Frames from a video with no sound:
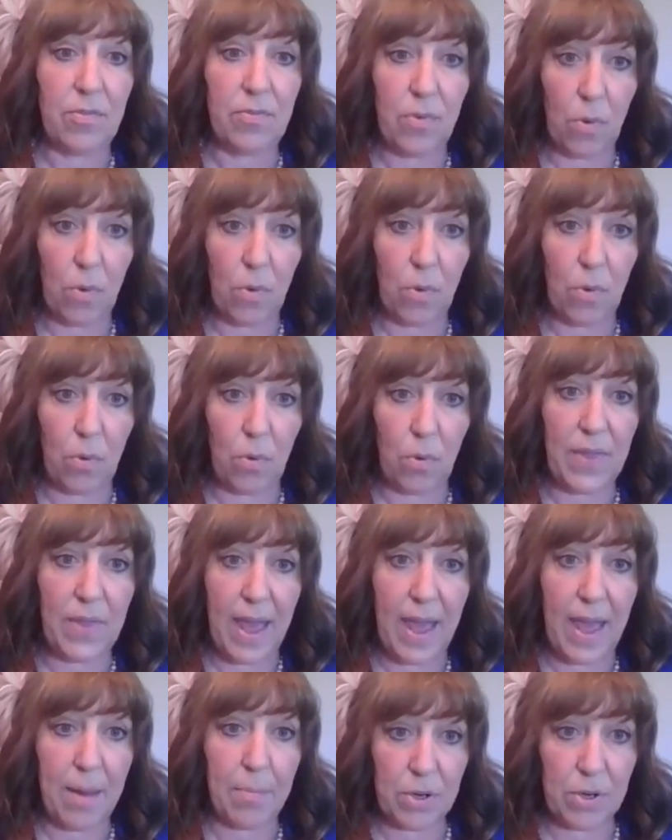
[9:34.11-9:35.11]
for
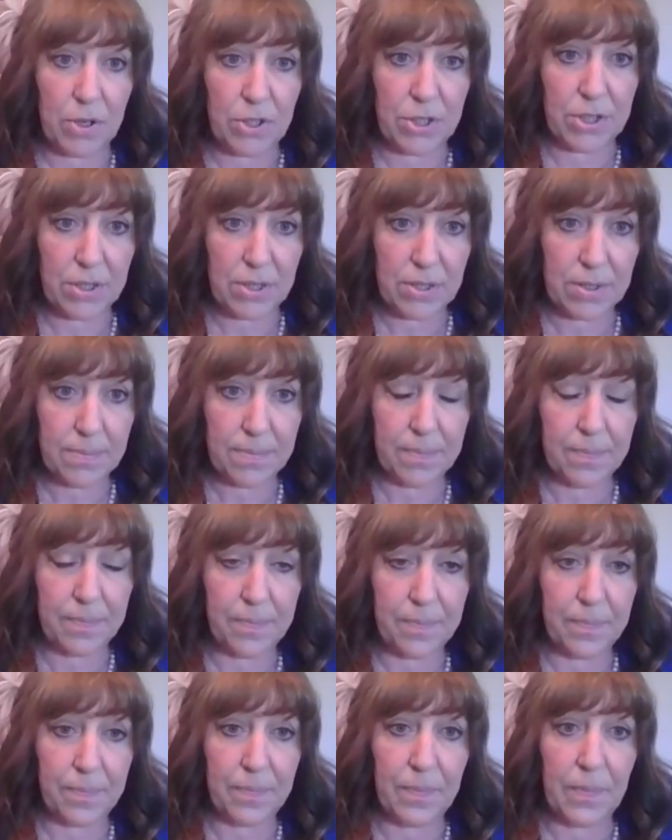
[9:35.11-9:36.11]
that purchase
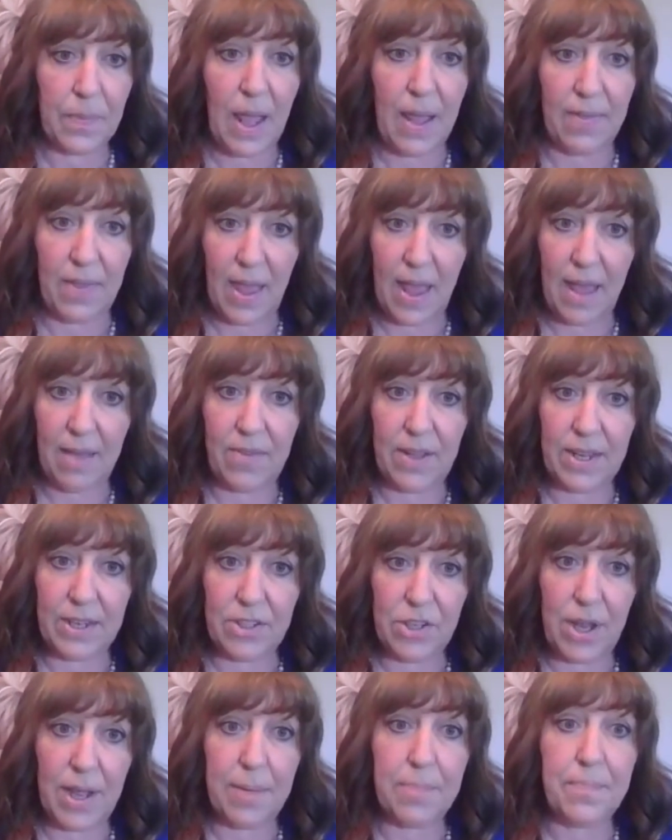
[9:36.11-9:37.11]
on the
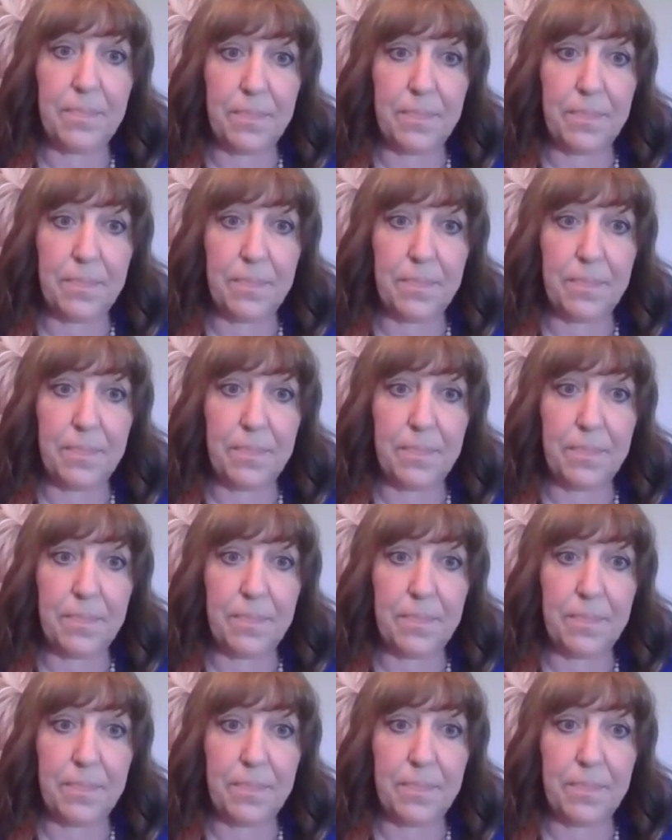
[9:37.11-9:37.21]
FHA.